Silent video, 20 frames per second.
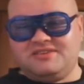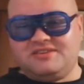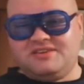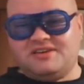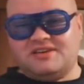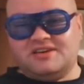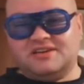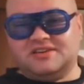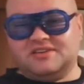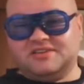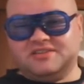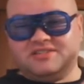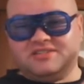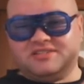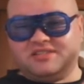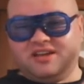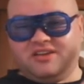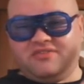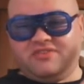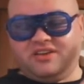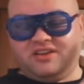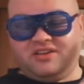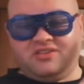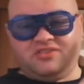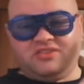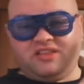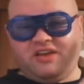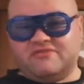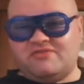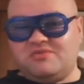Because I think
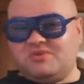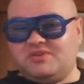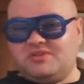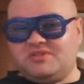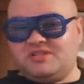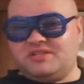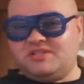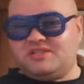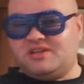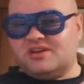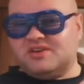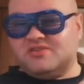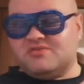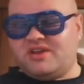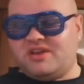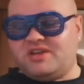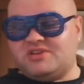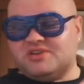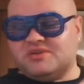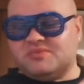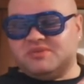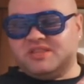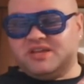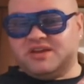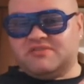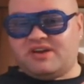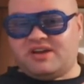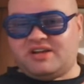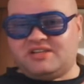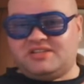everyone did a great job in
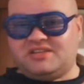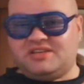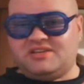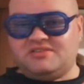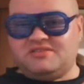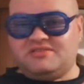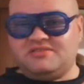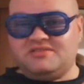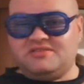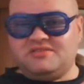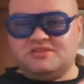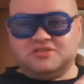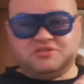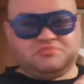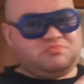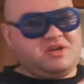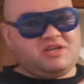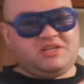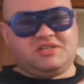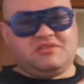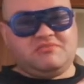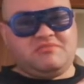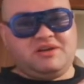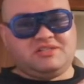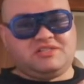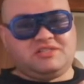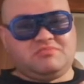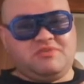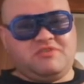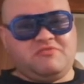their acting. Especially
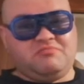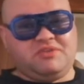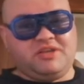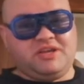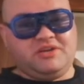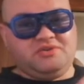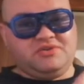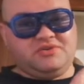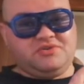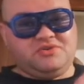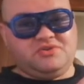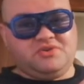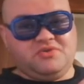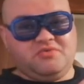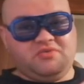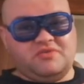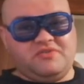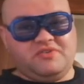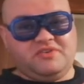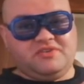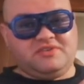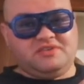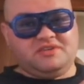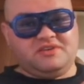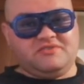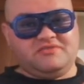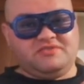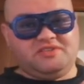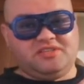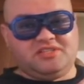Matt Smith playing two of his
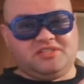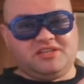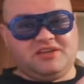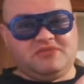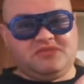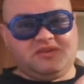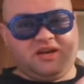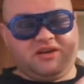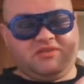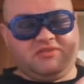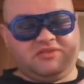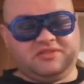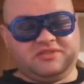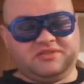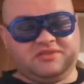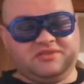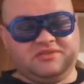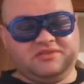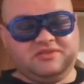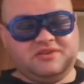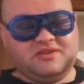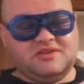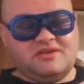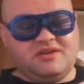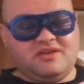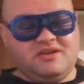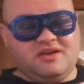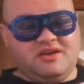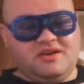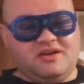of the same character.
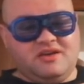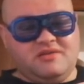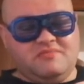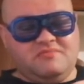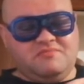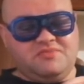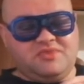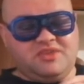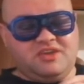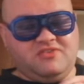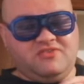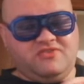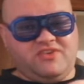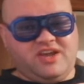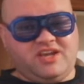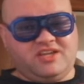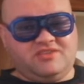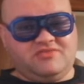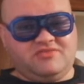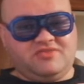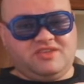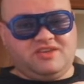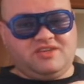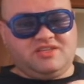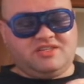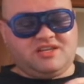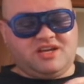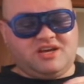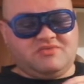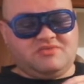The effects for
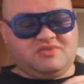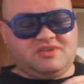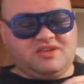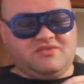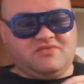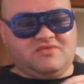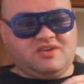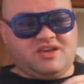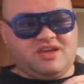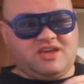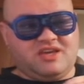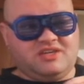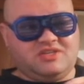this, I will give it a...